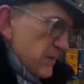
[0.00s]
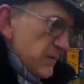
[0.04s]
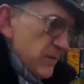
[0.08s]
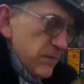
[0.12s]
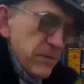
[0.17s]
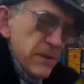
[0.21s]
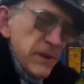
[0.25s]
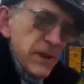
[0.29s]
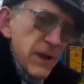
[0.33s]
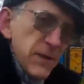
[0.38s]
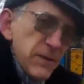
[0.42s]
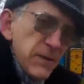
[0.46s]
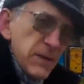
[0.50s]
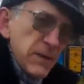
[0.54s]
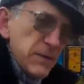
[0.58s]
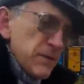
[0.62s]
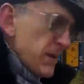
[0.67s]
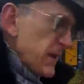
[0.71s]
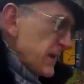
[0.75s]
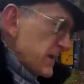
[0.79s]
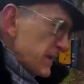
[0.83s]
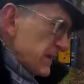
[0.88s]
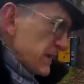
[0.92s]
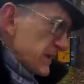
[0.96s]
become
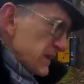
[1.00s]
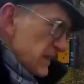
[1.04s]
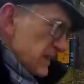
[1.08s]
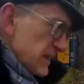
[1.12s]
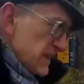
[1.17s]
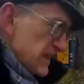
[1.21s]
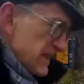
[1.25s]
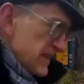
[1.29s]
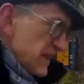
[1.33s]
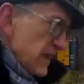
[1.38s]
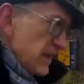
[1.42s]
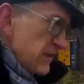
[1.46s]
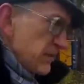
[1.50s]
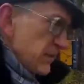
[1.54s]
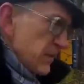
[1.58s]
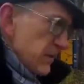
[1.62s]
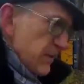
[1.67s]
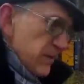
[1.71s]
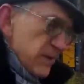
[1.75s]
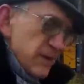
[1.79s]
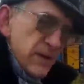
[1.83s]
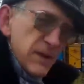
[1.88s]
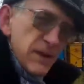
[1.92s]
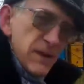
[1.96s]
making stable
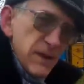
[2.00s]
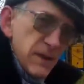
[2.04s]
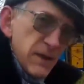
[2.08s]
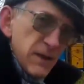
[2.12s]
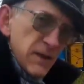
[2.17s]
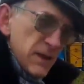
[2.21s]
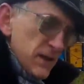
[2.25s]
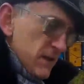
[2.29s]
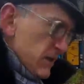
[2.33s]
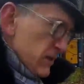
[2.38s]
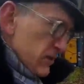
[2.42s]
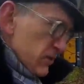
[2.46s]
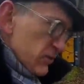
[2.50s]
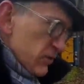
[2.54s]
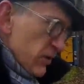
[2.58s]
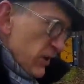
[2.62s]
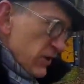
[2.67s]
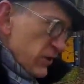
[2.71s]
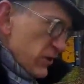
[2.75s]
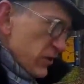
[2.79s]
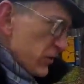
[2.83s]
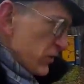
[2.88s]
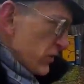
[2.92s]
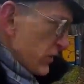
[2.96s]

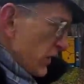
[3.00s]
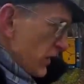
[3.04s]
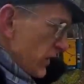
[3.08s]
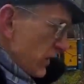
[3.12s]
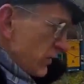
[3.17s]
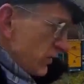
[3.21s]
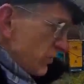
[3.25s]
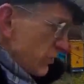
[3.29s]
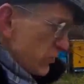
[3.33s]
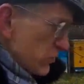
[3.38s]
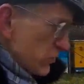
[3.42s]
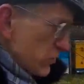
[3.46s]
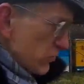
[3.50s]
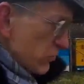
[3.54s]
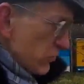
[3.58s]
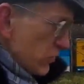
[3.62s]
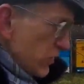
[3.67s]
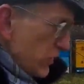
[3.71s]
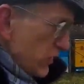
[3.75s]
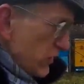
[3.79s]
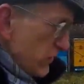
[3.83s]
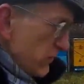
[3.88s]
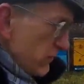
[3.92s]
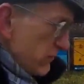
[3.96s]
construction, and also
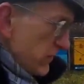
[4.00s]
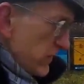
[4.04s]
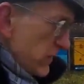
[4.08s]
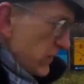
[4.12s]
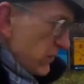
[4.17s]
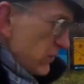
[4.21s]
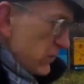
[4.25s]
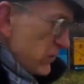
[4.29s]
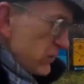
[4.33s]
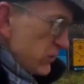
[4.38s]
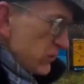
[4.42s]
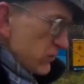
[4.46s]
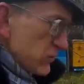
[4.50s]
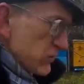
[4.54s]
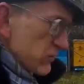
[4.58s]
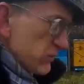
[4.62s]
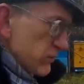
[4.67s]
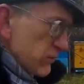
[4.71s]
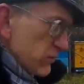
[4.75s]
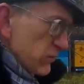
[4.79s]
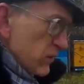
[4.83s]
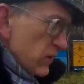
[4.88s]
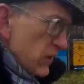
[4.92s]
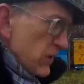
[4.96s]
very
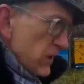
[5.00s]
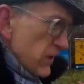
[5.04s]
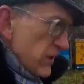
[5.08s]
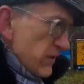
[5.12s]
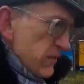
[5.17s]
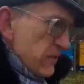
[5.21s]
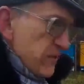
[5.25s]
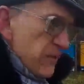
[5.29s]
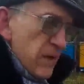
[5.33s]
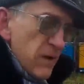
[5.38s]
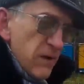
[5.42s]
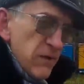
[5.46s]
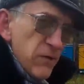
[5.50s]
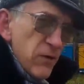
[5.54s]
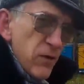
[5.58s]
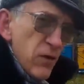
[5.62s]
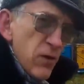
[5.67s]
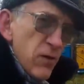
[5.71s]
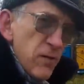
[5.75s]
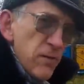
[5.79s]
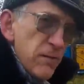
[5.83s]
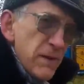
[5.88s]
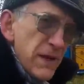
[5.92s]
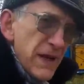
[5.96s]
useful for
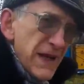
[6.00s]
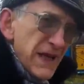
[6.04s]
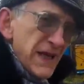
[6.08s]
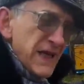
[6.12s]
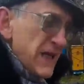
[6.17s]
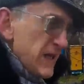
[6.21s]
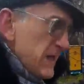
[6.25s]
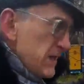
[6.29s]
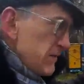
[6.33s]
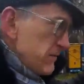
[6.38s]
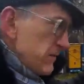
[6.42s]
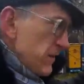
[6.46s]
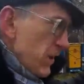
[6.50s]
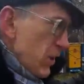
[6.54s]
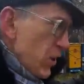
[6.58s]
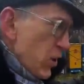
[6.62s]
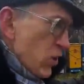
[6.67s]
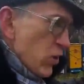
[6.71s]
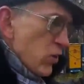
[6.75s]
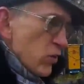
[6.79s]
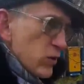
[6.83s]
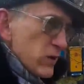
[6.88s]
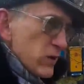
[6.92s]
making the whole